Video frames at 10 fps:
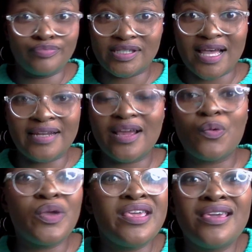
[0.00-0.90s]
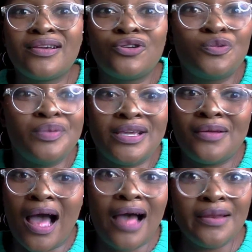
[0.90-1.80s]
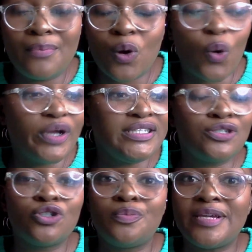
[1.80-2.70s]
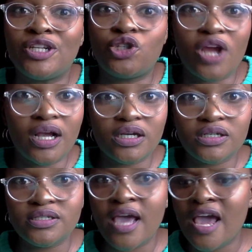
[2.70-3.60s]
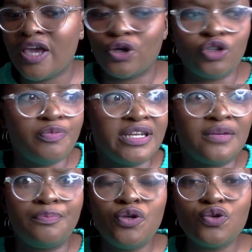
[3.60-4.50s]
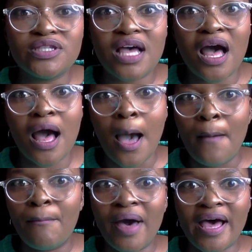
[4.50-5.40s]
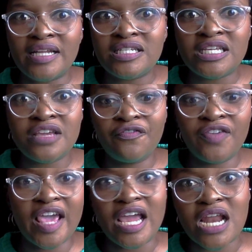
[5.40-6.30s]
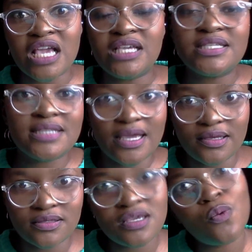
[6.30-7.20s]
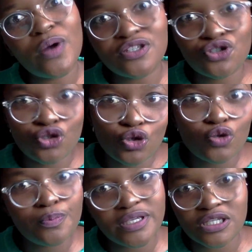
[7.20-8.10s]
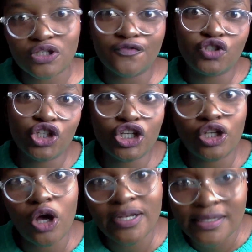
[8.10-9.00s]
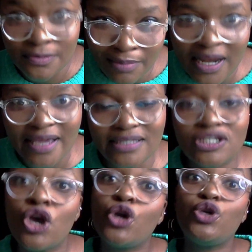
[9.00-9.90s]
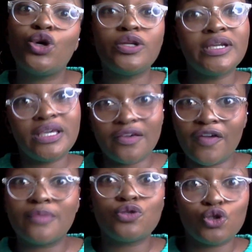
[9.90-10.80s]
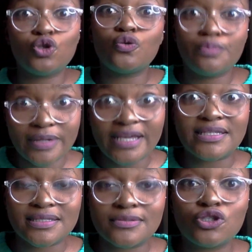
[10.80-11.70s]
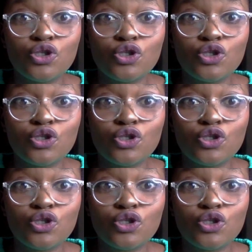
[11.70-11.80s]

Sana, he could be unemployed, he could be a drunkard, he could be an abuser, but if he says he wants 2 pieces of chicken on his plate, you're gonna give him 2 pieces